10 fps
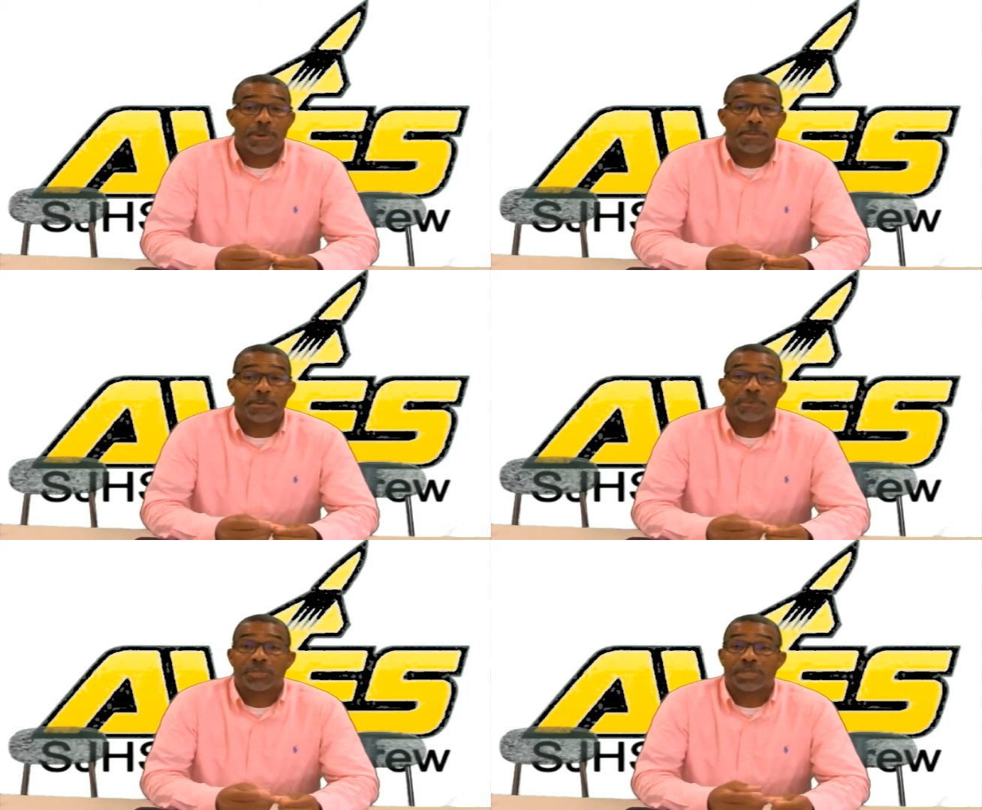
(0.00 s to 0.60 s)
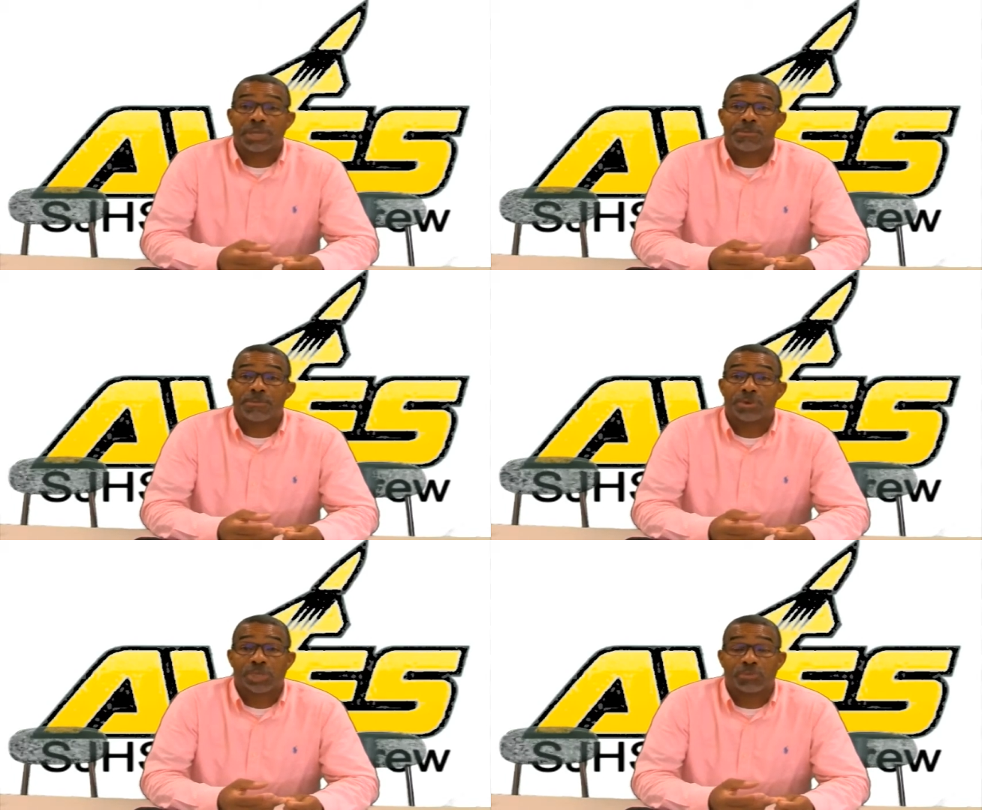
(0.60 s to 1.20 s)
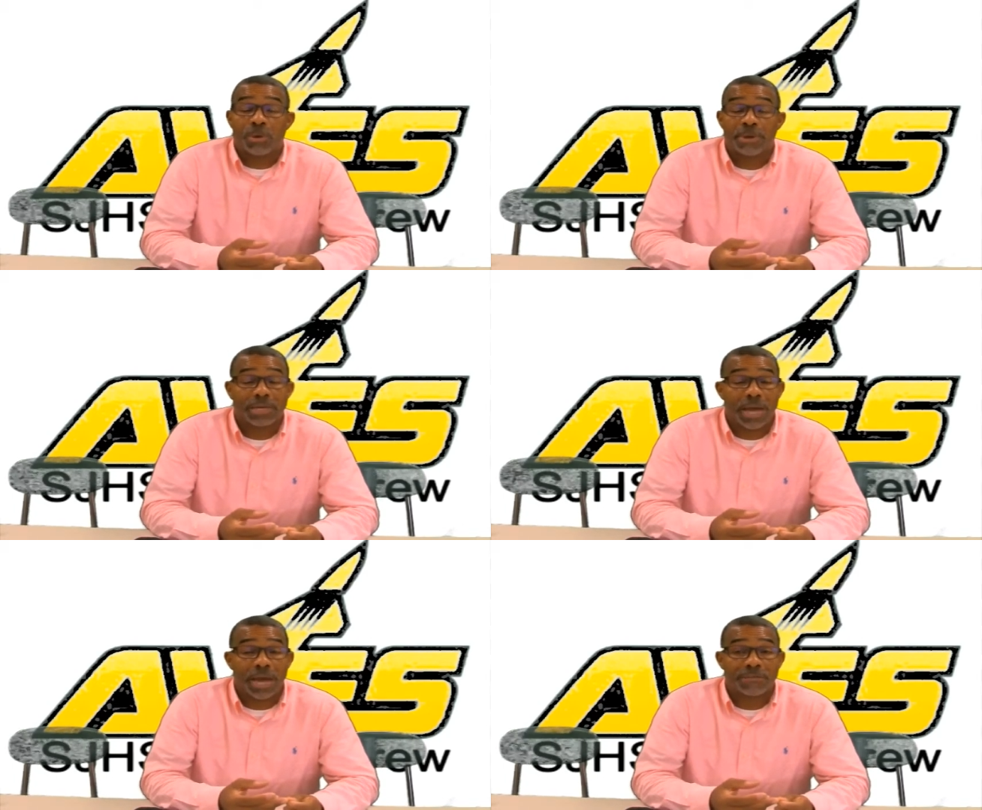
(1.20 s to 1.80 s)
member of the Sycamore swimming
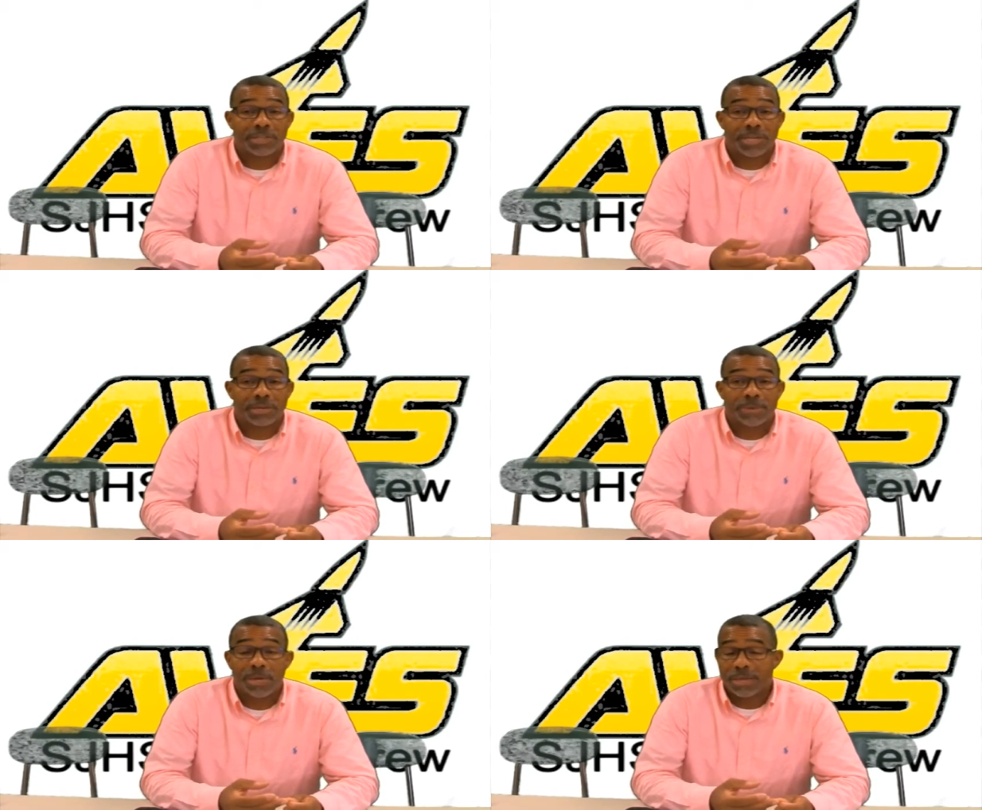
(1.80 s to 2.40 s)
and diving team,